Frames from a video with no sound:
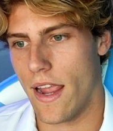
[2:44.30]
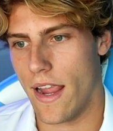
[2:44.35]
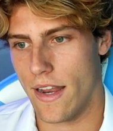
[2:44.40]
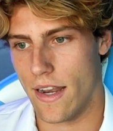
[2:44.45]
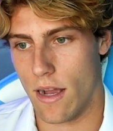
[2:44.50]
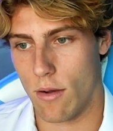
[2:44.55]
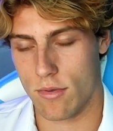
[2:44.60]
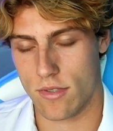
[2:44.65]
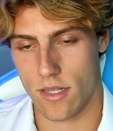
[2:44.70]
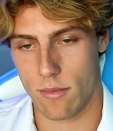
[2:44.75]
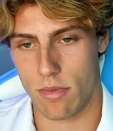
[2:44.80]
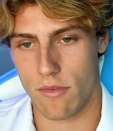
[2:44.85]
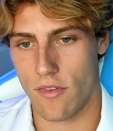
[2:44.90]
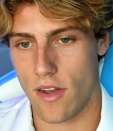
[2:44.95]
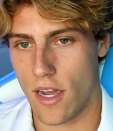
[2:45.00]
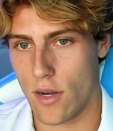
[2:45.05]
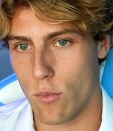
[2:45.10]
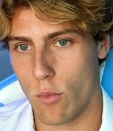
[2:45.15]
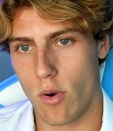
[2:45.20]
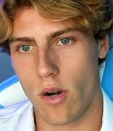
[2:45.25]
and I was gonna
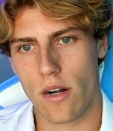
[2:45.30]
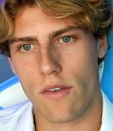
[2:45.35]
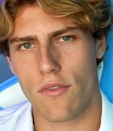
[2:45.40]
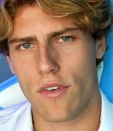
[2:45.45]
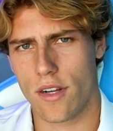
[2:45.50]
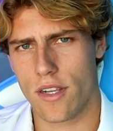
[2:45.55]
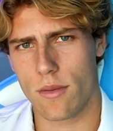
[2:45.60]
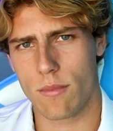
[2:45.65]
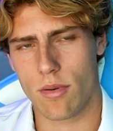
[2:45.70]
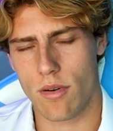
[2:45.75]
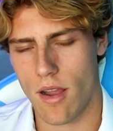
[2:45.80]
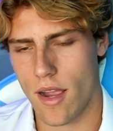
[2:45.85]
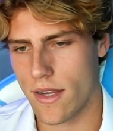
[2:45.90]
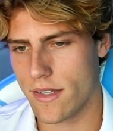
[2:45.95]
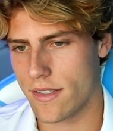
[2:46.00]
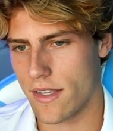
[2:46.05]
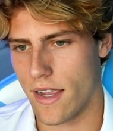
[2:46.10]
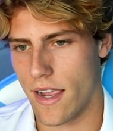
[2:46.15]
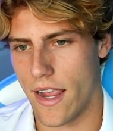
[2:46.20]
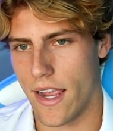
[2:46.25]
provide work for a good
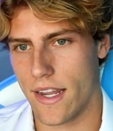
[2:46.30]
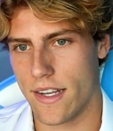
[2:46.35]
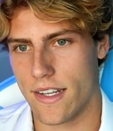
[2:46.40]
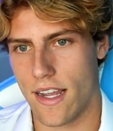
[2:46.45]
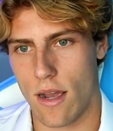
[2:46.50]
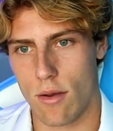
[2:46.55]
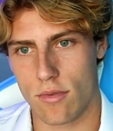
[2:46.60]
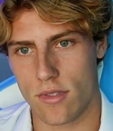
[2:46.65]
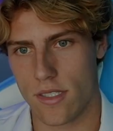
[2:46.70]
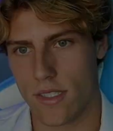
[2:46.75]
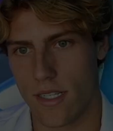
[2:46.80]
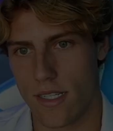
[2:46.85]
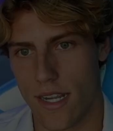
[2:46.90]
price and I was gonna